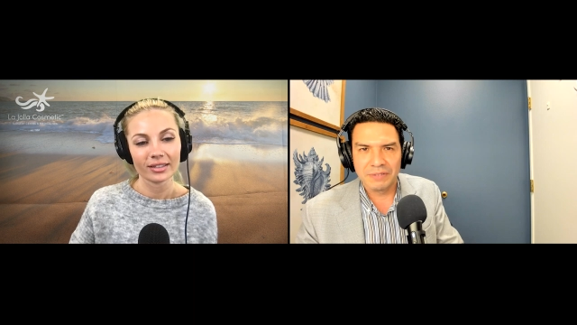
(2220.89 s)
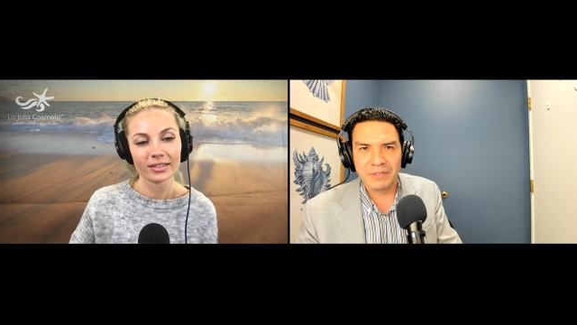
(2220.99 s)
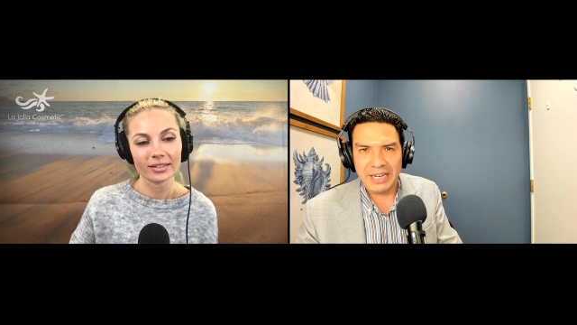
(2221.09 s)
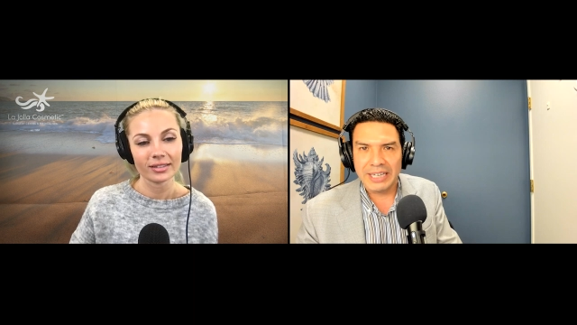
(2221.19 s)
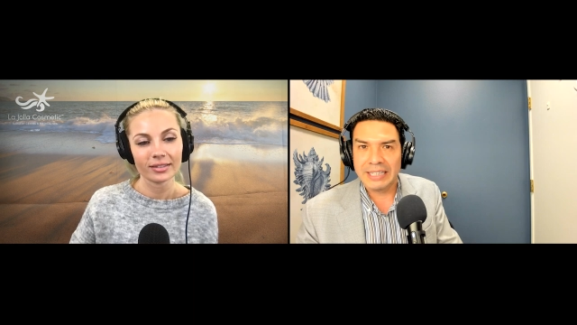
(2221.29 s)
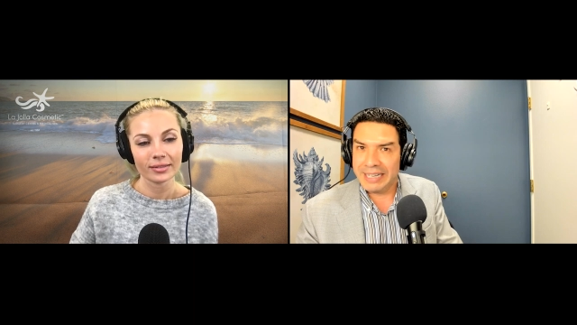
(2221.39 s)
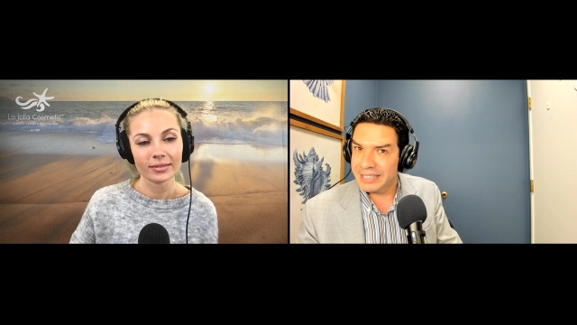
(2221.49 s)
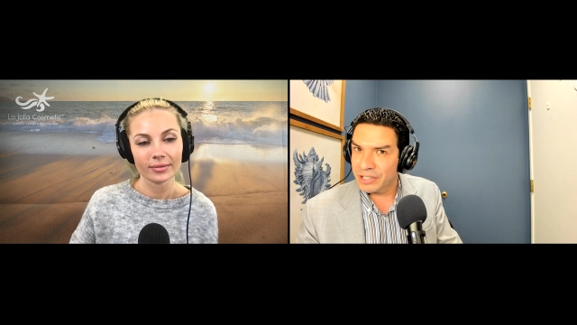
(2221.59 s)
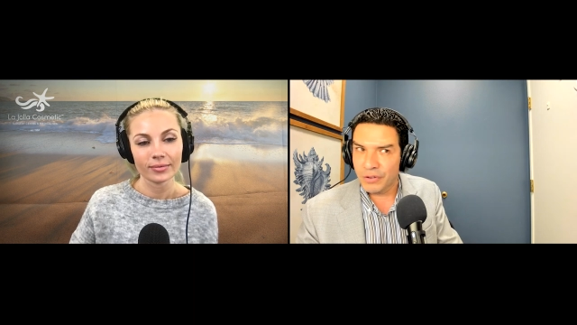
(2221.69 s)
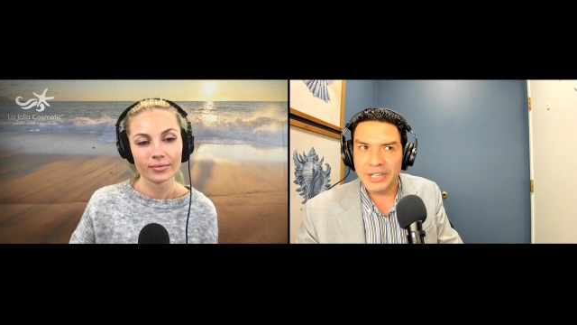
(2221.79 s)
Speaker 1: of like,
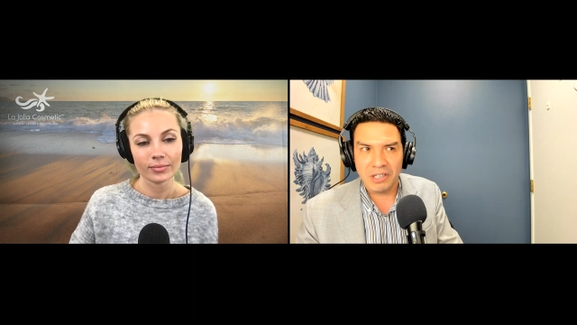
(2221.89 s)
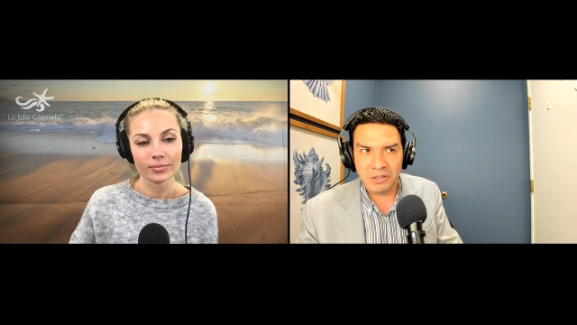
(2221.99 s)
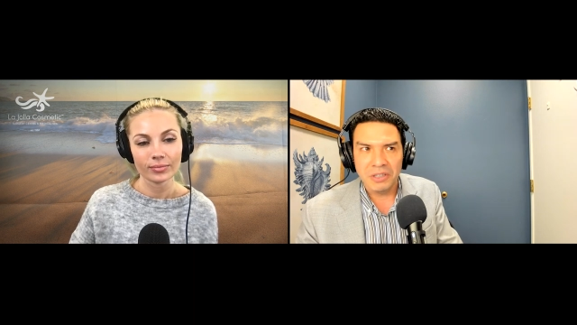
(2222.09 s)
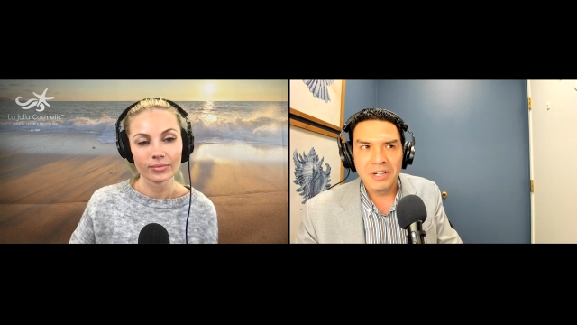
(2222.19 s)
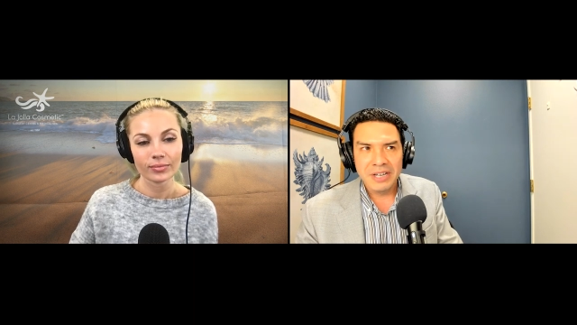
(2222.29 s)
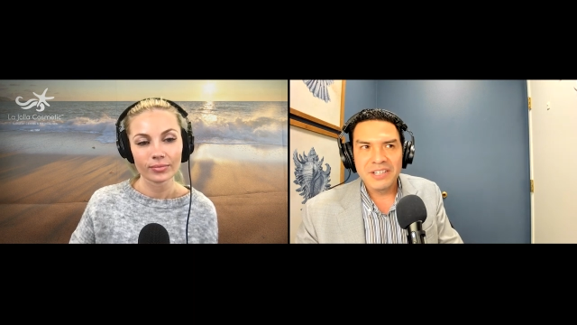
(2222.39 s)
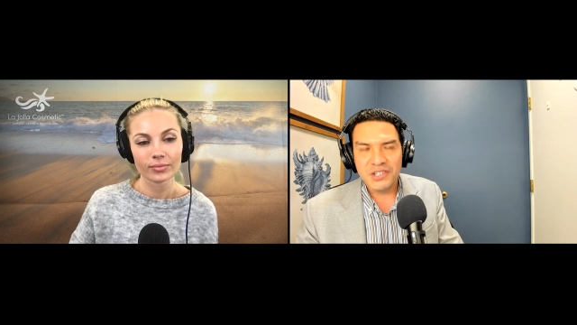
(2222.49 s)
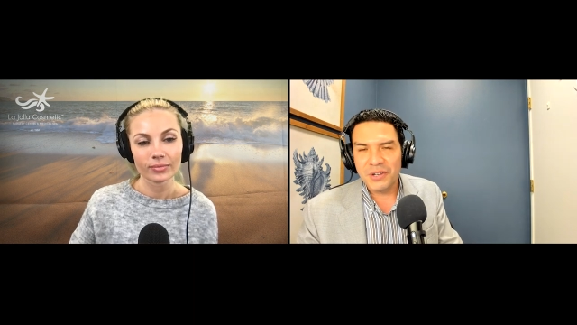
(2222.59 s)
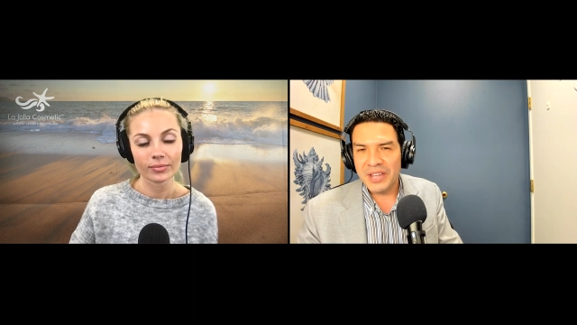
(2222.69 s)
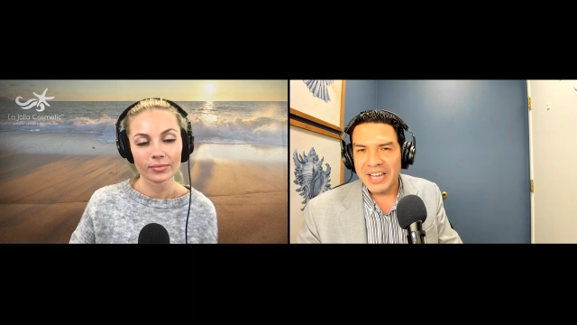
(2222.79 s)
it's critical.
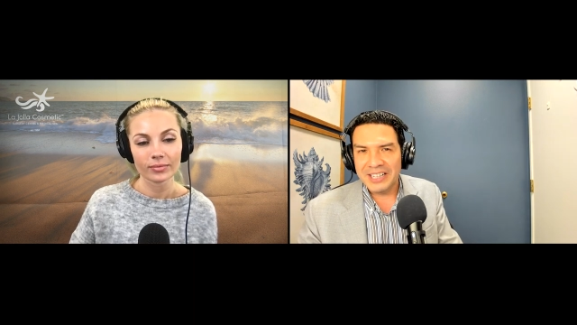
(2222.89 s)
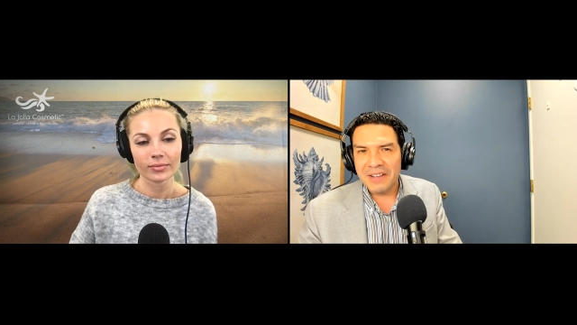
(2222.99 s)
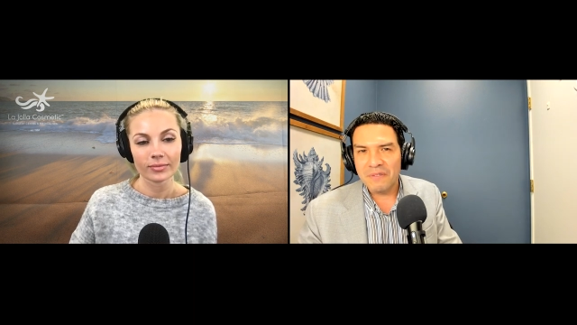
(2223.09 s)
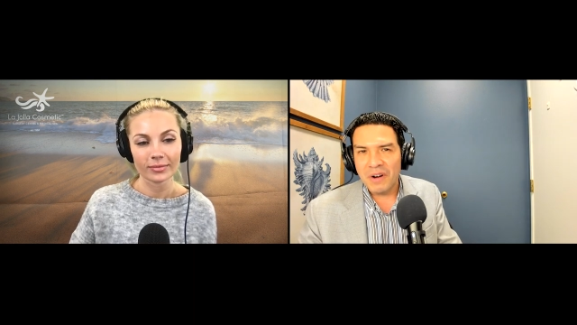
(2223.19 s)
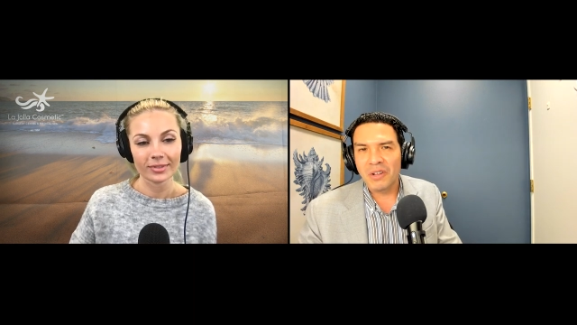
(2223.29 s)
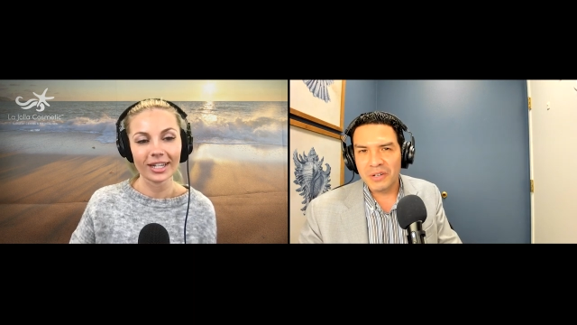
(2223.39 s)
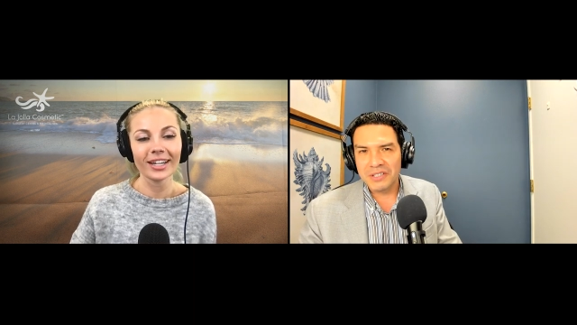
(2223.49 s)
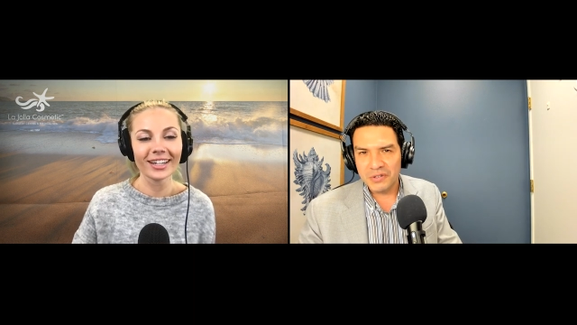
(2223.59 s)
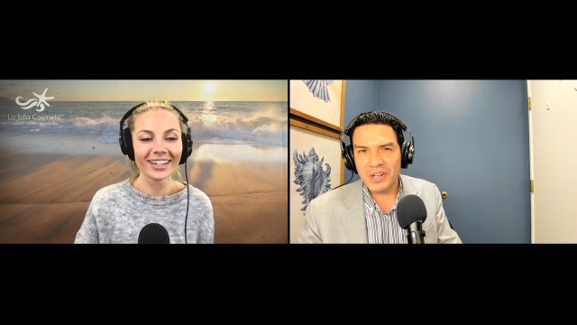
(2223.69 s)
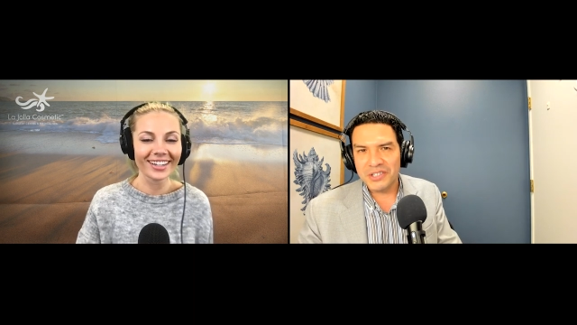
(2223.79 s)
So they, they follow
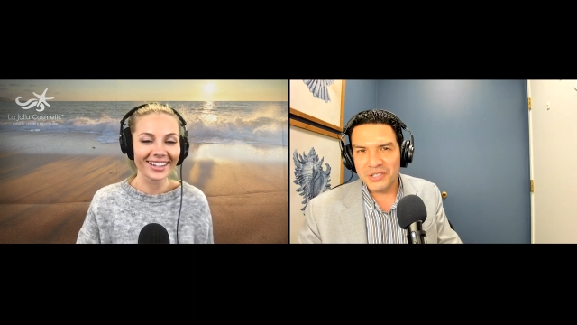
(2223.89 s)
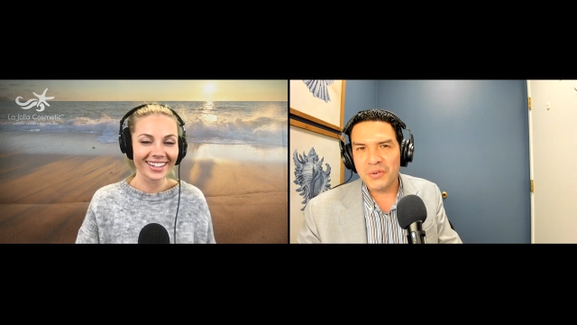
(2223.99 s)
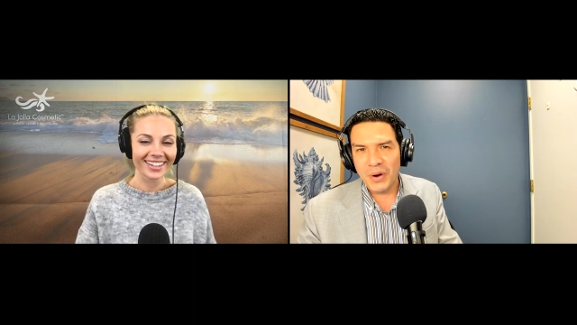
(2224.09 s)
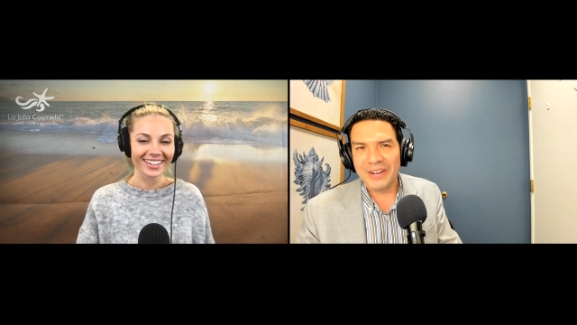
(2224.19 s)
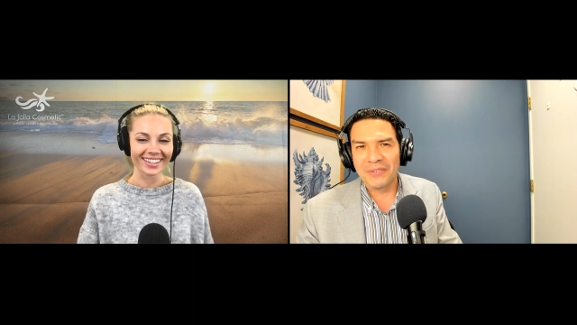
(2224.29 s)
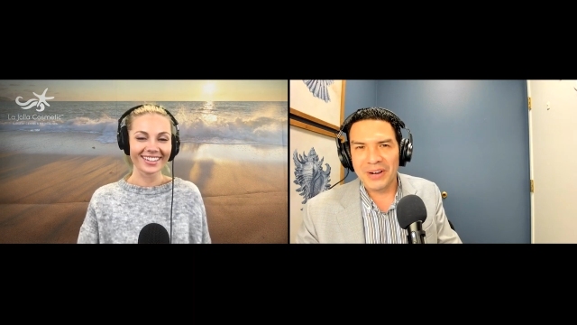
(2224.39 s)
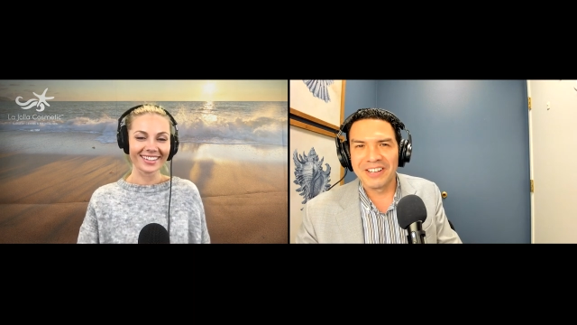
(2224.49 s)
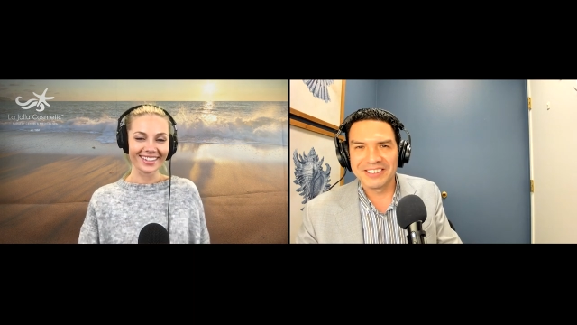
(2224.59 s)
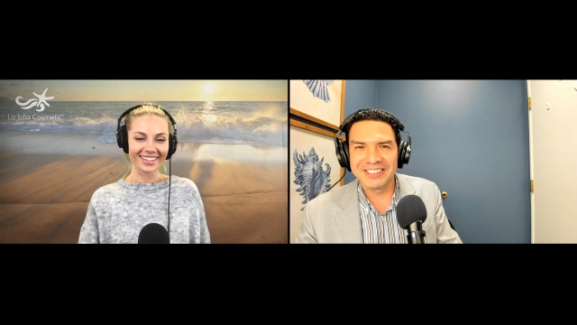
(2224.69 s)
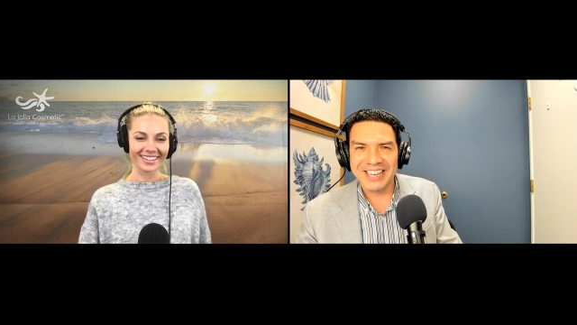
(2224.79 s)
our instructions quite well.